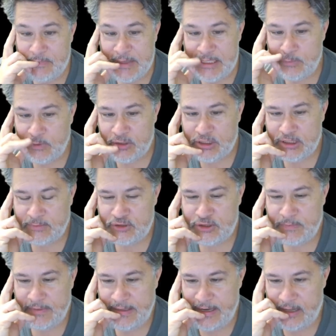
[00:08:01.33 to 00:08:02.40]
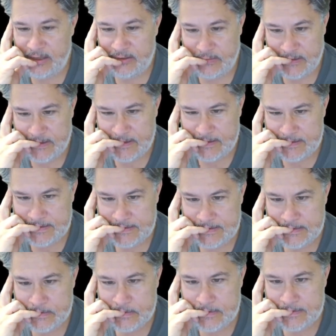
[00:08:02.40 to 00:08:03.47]
baseball term should be yellow.
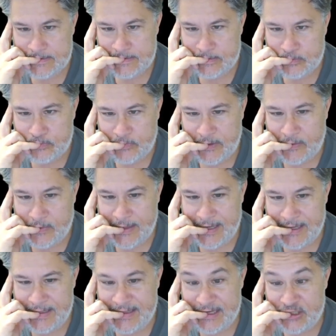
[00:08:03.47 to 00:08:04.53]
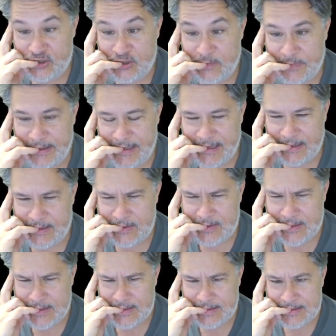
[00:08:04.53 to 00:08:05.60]
Okay, they should be yellow.
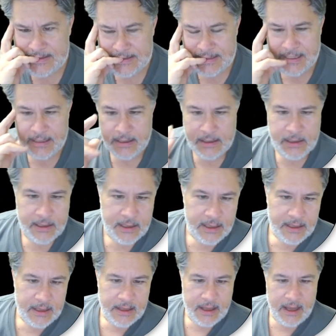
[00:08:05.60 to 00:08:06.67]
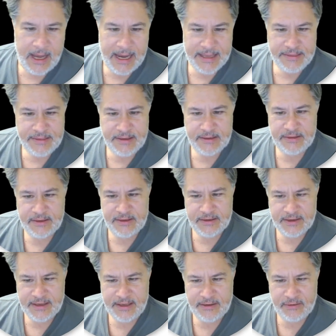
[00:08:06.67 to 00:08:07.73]
I think the
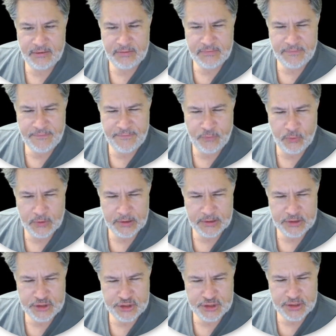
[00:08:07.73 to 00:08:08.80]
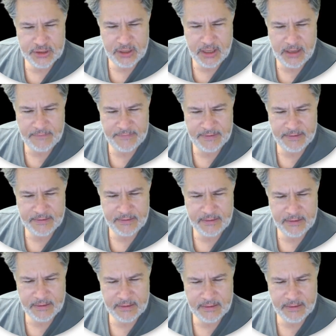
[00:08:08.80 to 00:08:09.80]
kiln, forge, oven,